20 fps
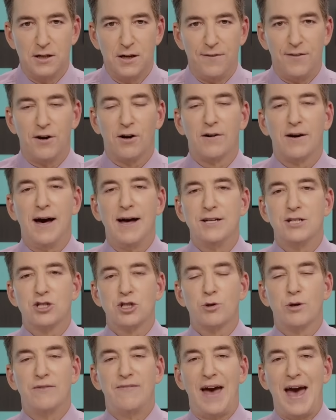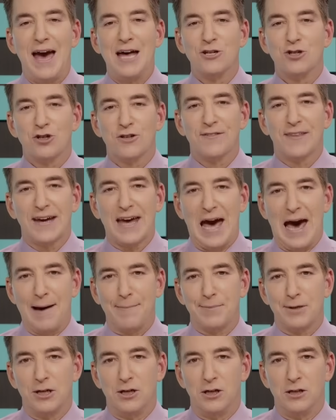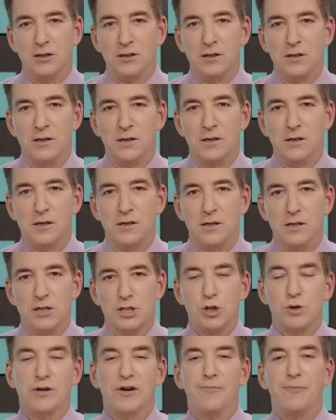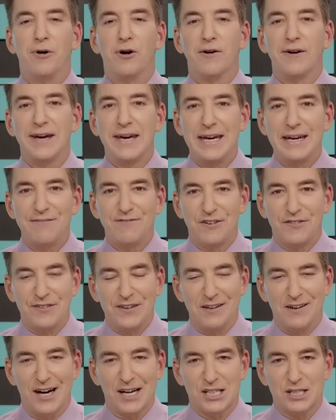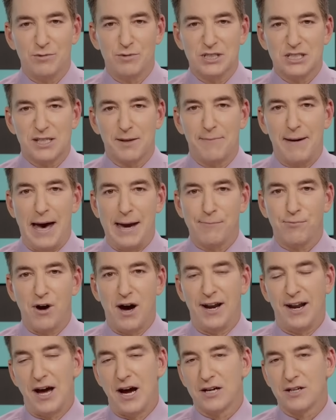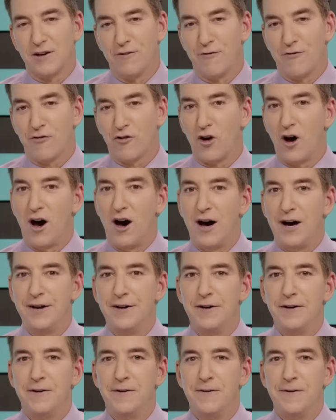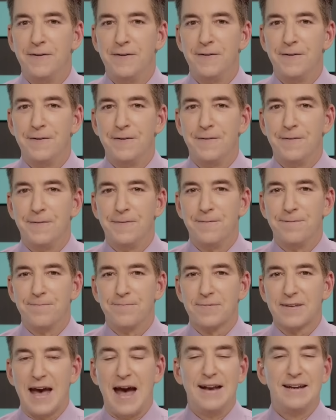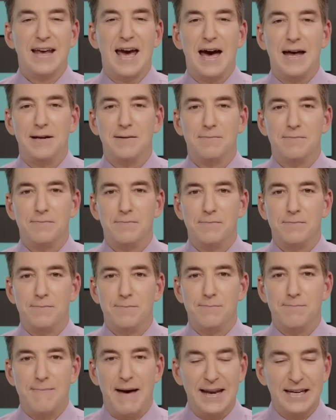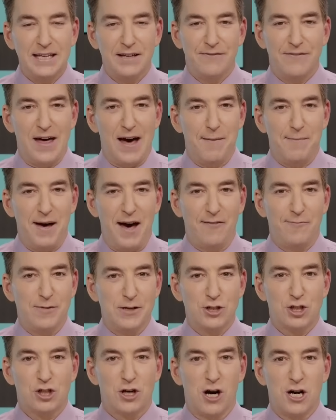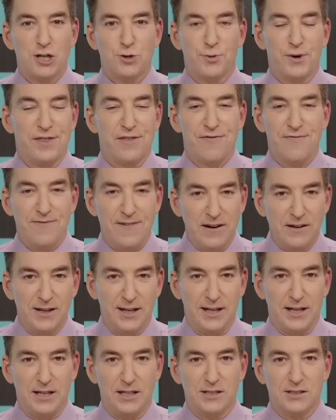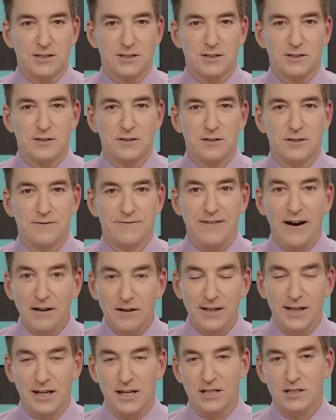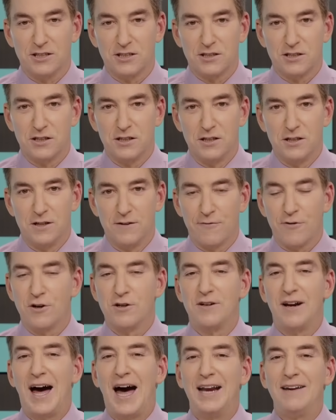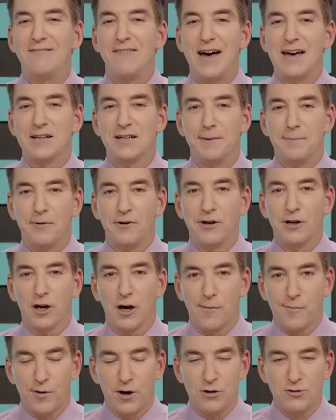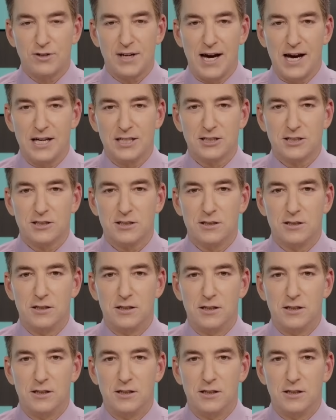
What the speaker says: They're alleged to have entered the Capitol, to have believed that the election was the byproduct of fraud. And yet, many of them have been charged with felonies for nonviolent political protest.